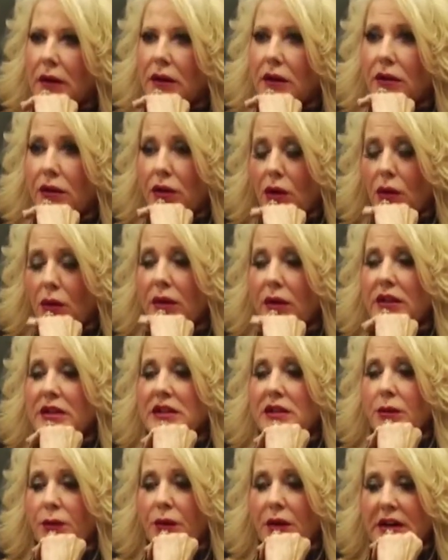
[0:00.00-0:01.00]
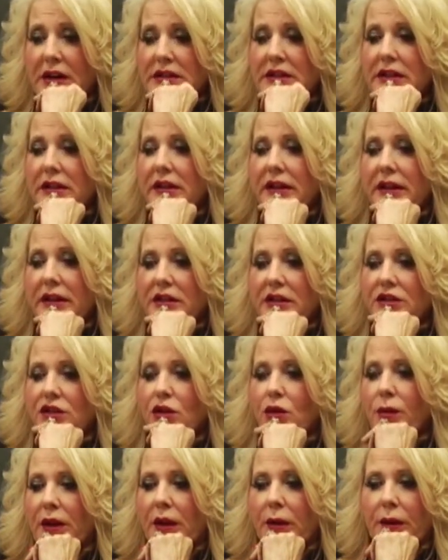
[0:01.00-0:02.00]
you know, surprisingly,
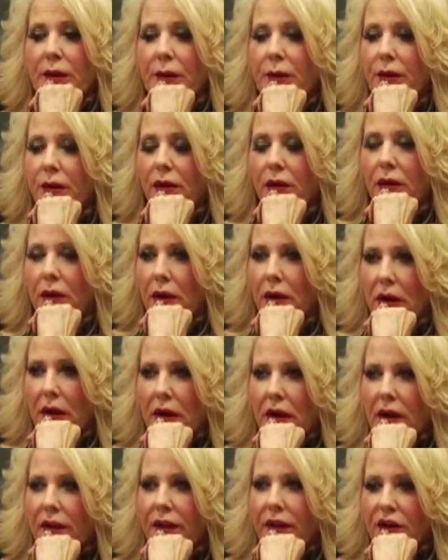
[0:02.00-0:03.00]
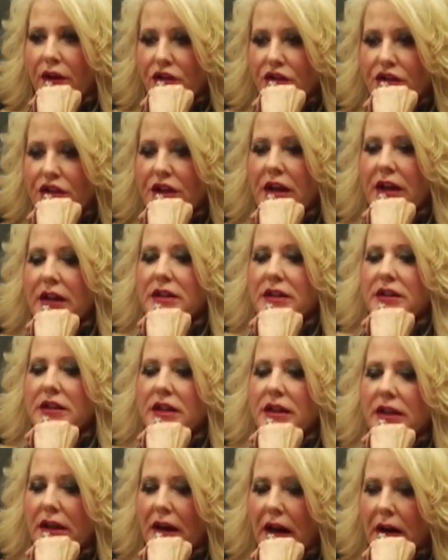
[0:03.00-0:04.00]
so many people, they're just
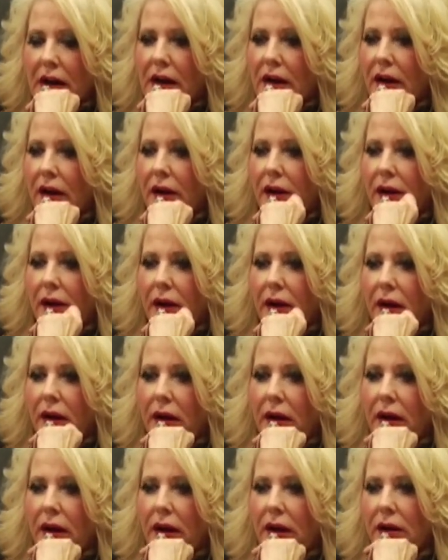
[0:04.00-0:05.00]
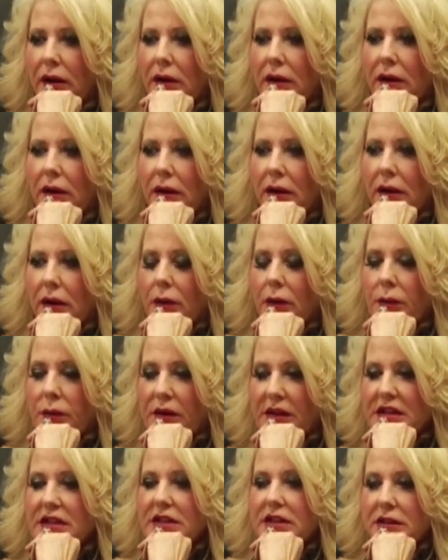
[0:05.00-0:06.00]
young in
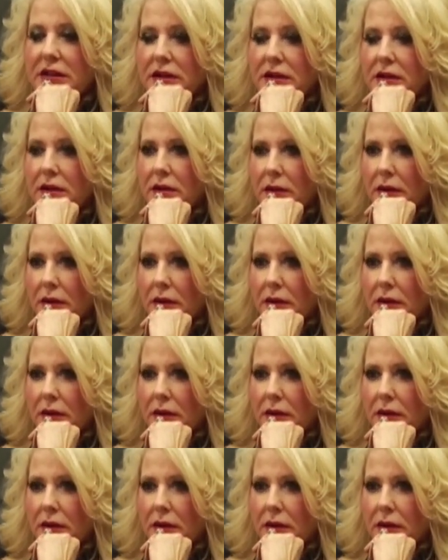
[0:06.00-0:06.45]
business.